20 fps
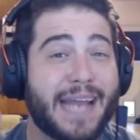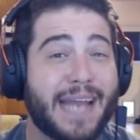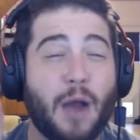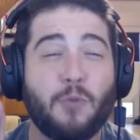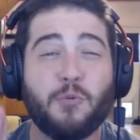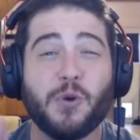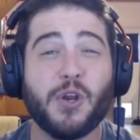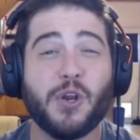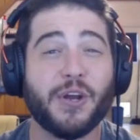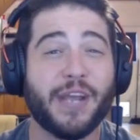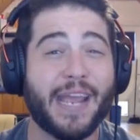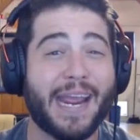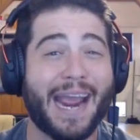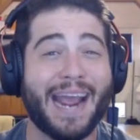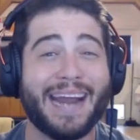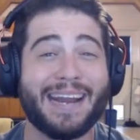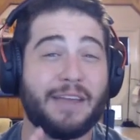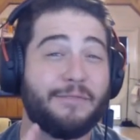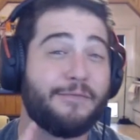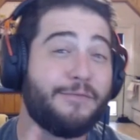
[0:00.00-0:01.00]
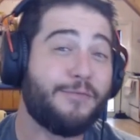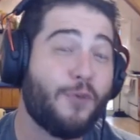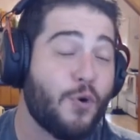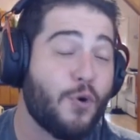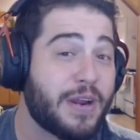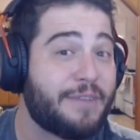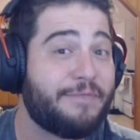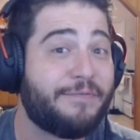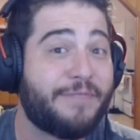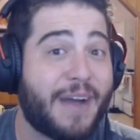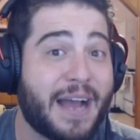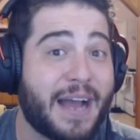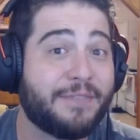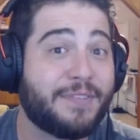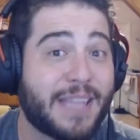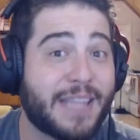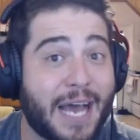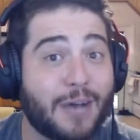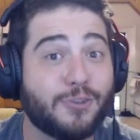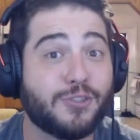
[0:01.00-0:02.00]
Now we're looking at a
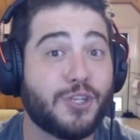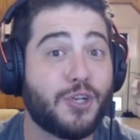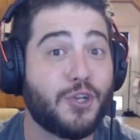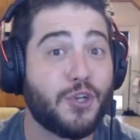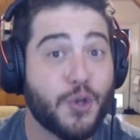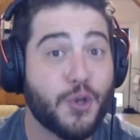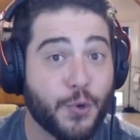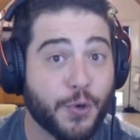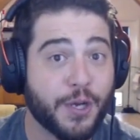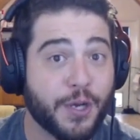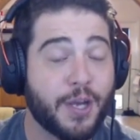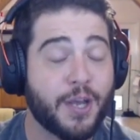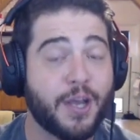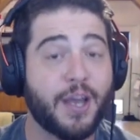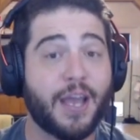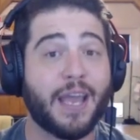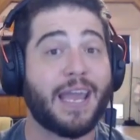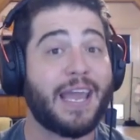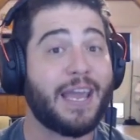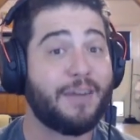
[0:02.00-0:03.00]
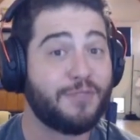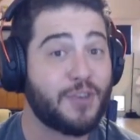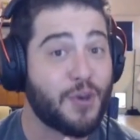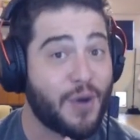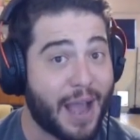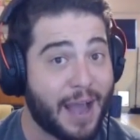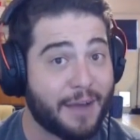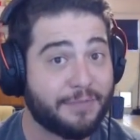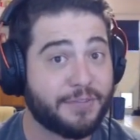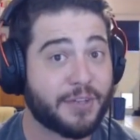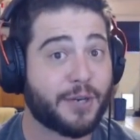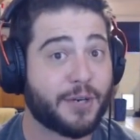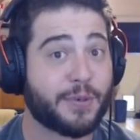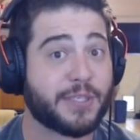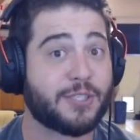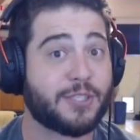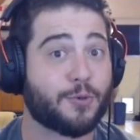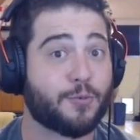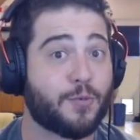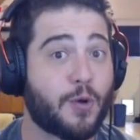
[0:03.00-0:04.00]
45,000 nuke if you have the
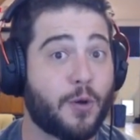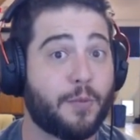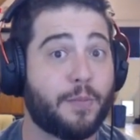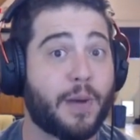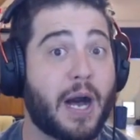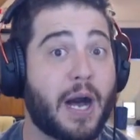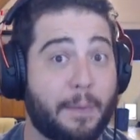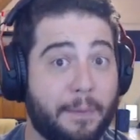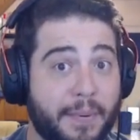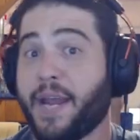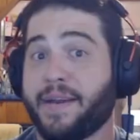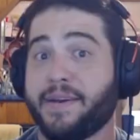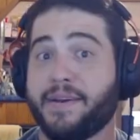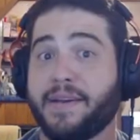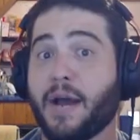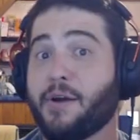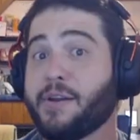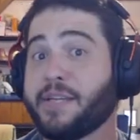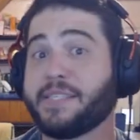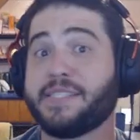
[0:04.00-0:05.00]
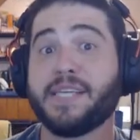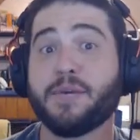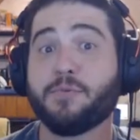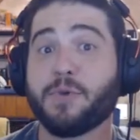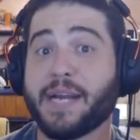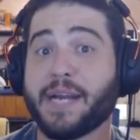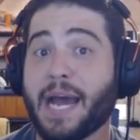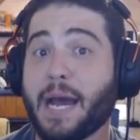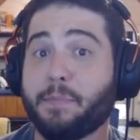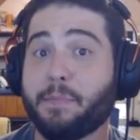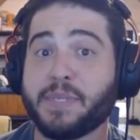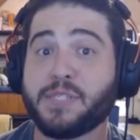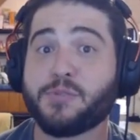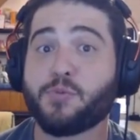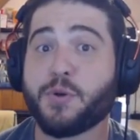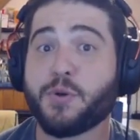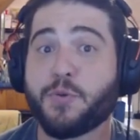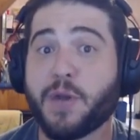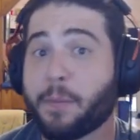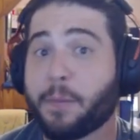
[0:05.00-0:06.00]
crystal robe up. Now let's see what happens
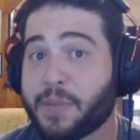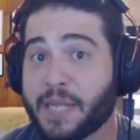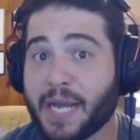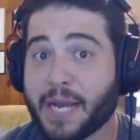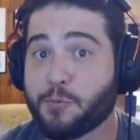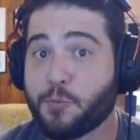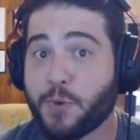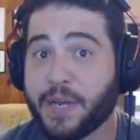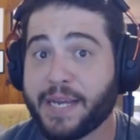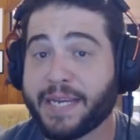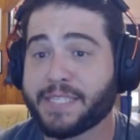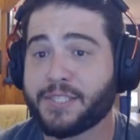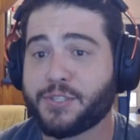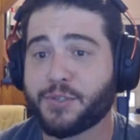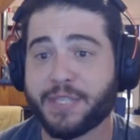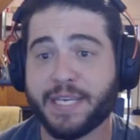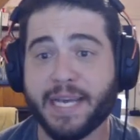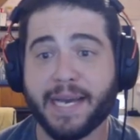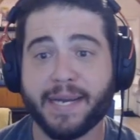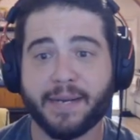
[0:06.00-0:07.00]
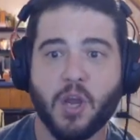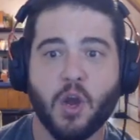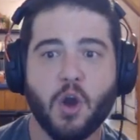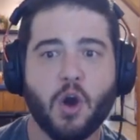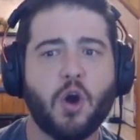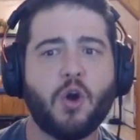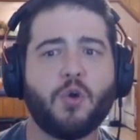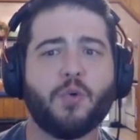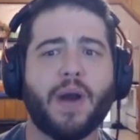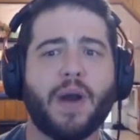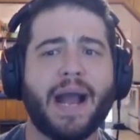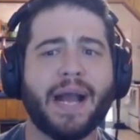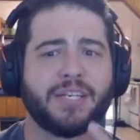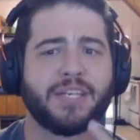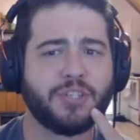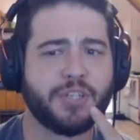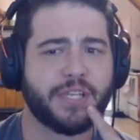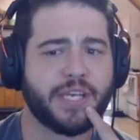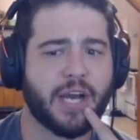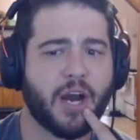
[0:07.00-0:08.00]
when we apply weaken to the enemy. Oh,
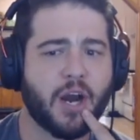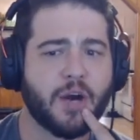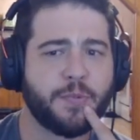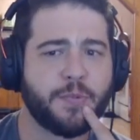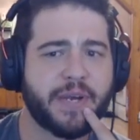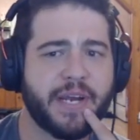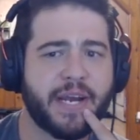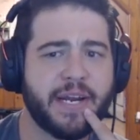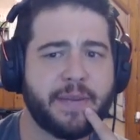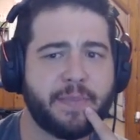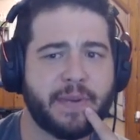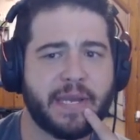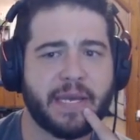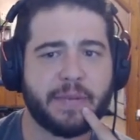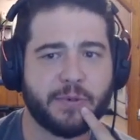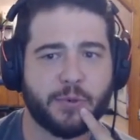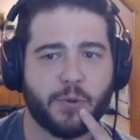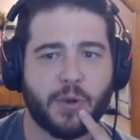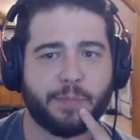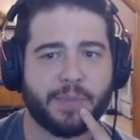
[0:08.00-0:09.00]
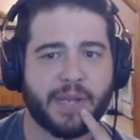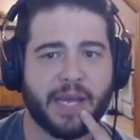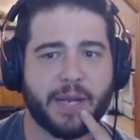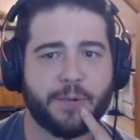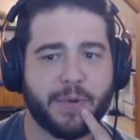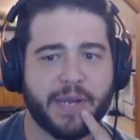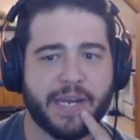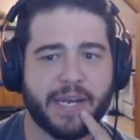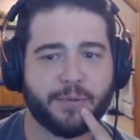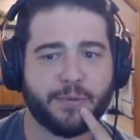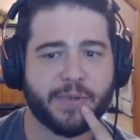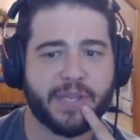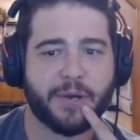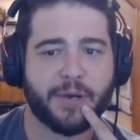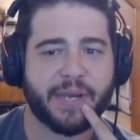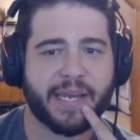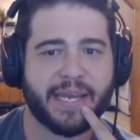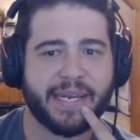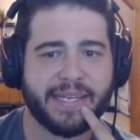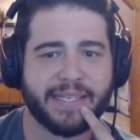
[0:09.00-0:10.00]
actually, are we going to be able to apply weaken
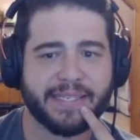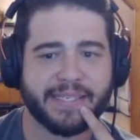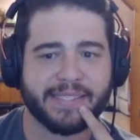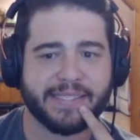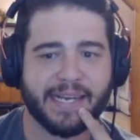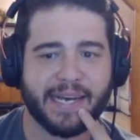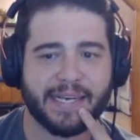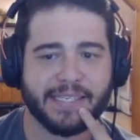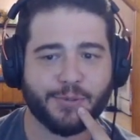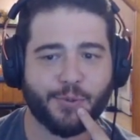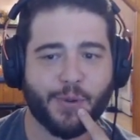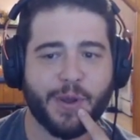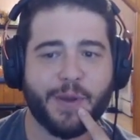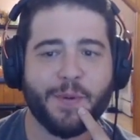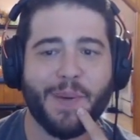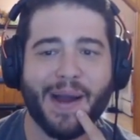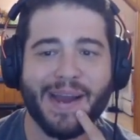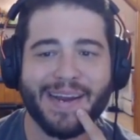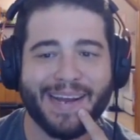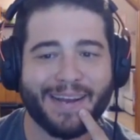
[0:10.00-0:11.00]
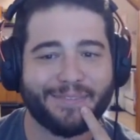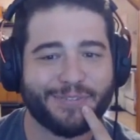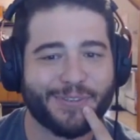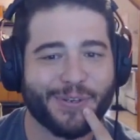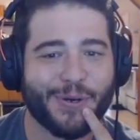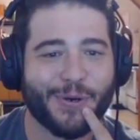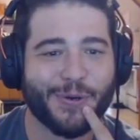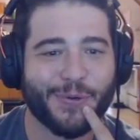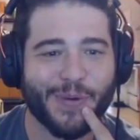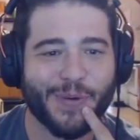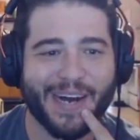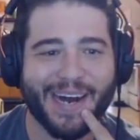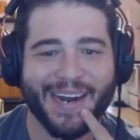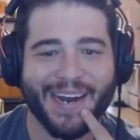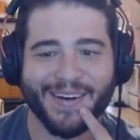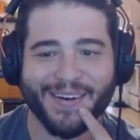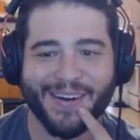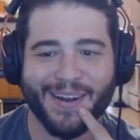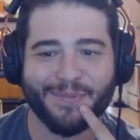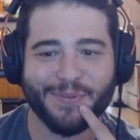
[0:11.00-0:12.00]
without killing these guys? We might have to go to a
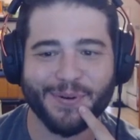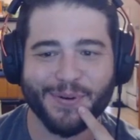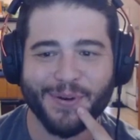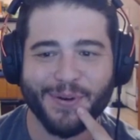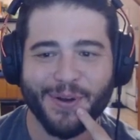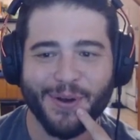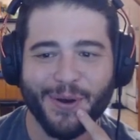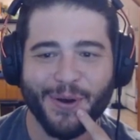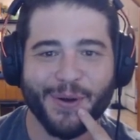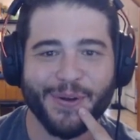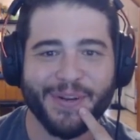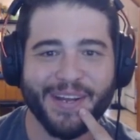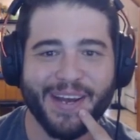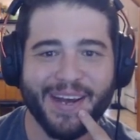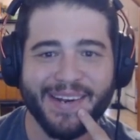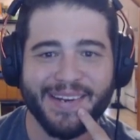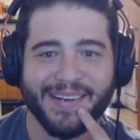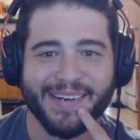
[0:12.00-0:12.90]
higher level. Hold on.